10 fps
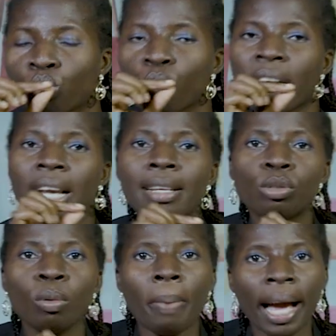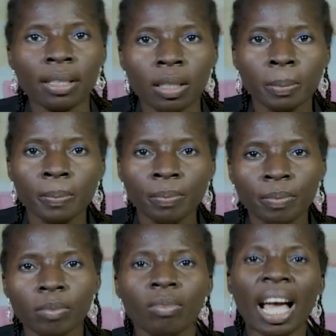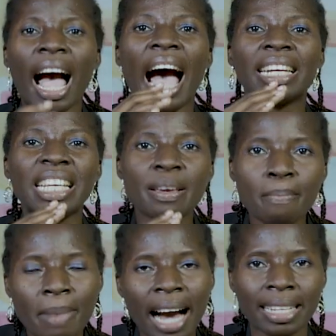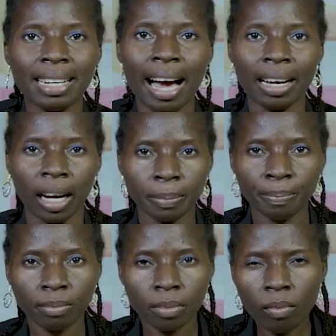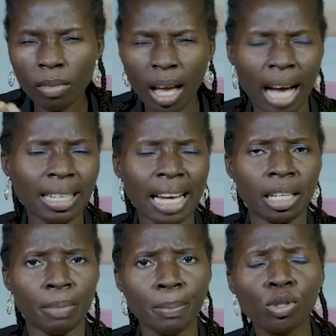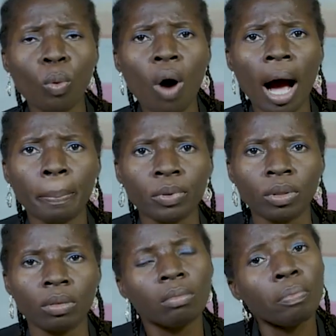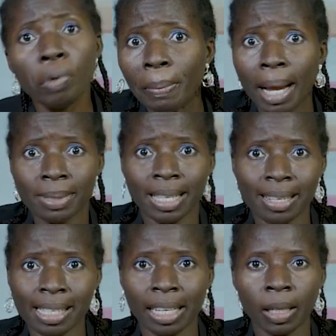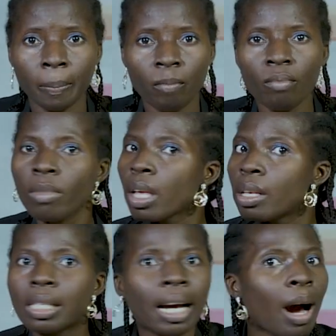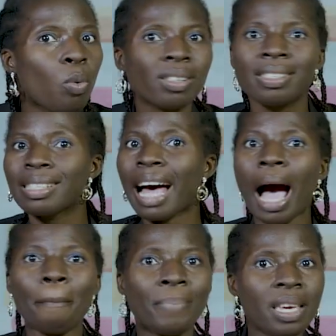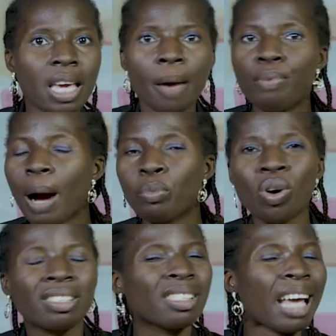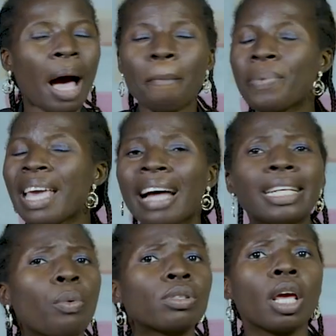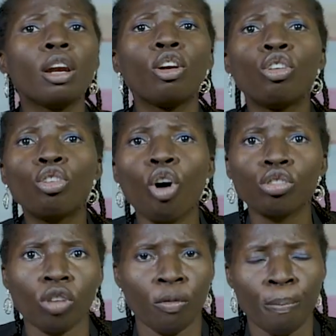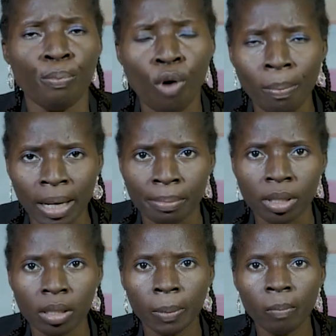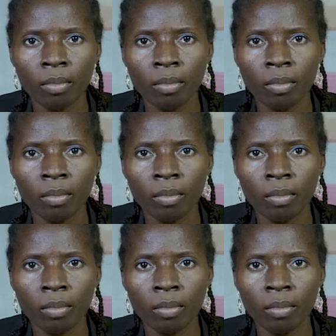took a little bite and he married Agar. And they had a baby. So what happened? Problem started. Sarah wasn't happy, Abraham wasn't happy, and there was a lot of problems.